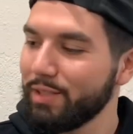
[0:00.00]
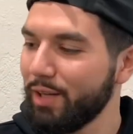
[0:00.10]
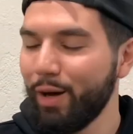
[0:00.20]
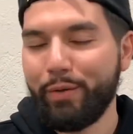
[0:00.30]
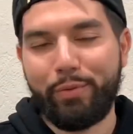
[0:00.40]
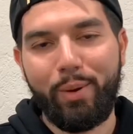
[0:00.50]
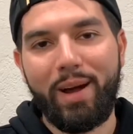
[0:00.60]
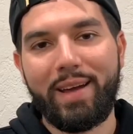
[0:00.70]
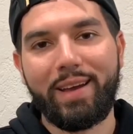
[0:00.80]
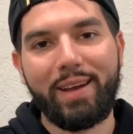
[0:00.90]
these
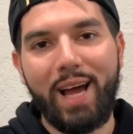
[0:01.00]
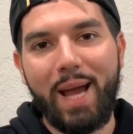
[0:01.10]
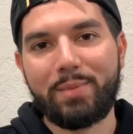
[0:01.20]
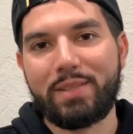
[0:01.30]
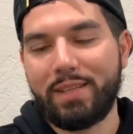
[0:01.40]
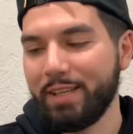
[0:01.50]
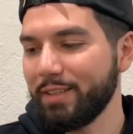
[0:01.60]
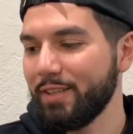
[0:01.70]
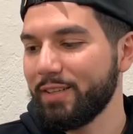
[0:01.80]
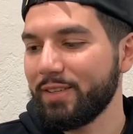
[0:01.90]
Off-White and hype
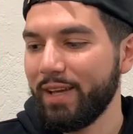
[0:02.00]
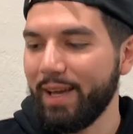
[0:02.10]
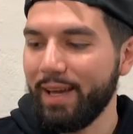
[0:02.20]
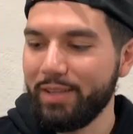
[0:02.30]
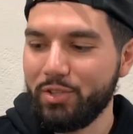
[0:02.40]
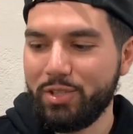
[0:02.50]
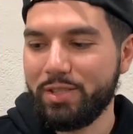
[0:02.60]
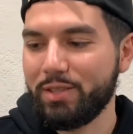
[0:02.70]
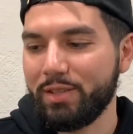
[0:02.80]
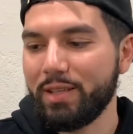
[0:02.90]
sneakers, and
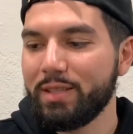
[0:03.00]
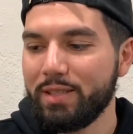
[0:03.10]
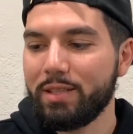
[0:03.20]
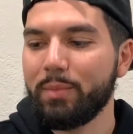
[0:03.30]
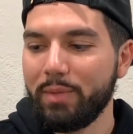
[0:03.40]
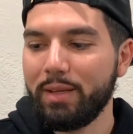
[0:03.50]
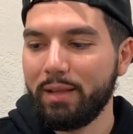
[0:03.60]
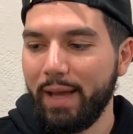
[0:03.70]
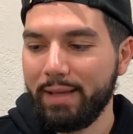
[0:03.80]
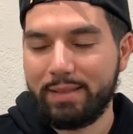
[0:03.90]
just this is to me
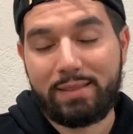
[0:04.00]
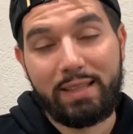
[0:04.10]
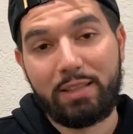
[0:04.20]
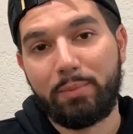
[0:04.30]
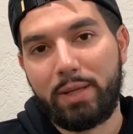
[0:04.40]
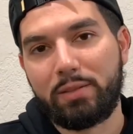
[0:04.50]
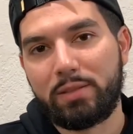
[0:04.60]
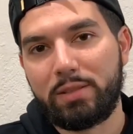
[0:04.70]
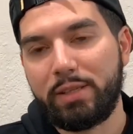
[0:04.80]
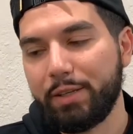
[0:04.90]
like a sentimental
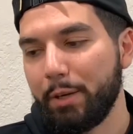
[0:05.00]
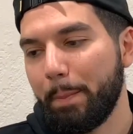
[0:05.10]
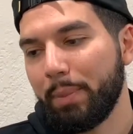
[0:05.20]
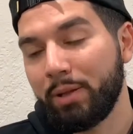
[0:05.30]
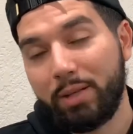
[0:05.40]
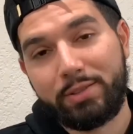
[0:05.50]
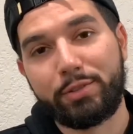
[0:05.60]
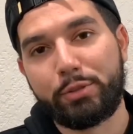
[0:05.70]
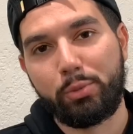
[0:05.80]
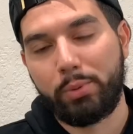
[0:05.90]
sneaker, plus
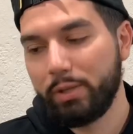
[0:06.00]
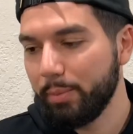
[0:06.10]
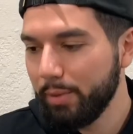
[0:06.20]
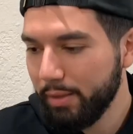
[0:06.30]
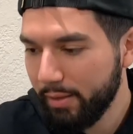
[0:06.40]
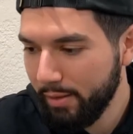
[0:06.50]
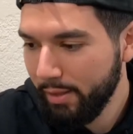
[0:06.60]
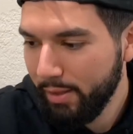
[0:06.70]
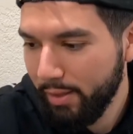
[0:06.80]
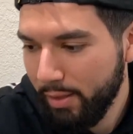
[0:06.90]
it's super limited.
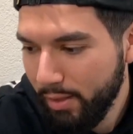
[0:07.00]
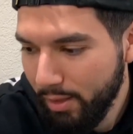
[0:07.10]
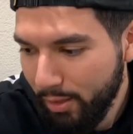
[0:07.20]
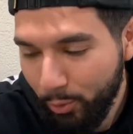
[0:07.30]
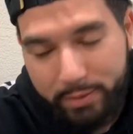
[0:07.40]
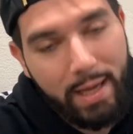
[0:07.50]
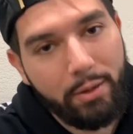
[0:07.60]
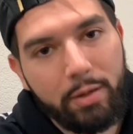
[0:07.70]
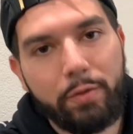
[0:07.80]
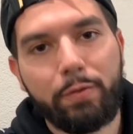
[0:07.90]

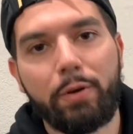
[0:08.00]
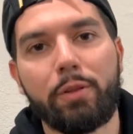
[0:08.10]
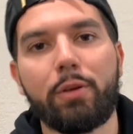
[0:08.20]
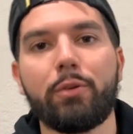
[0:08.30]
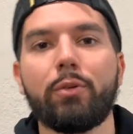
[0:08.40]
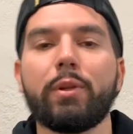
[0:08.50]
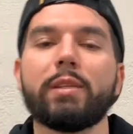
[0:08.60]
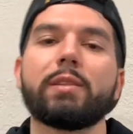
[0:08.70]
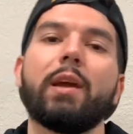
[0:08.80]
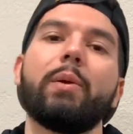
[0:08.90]
Without any further ado,
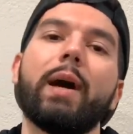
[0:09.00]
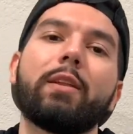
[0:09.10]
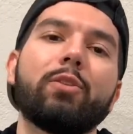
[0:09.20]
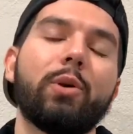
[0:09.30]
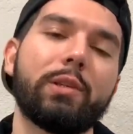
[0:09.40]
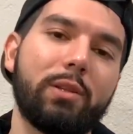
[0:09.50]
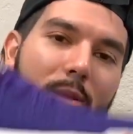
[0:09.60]
let's get right into it. The